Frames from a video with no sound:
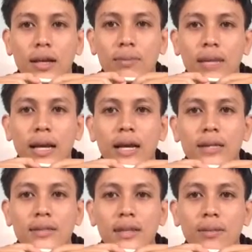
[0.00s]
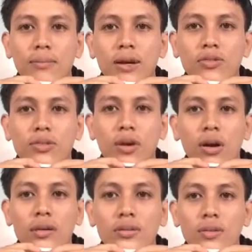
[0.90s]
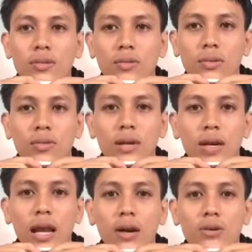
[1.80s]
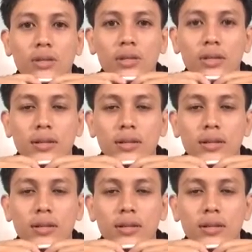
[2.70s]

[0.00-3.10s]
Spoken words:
because most roads were closed.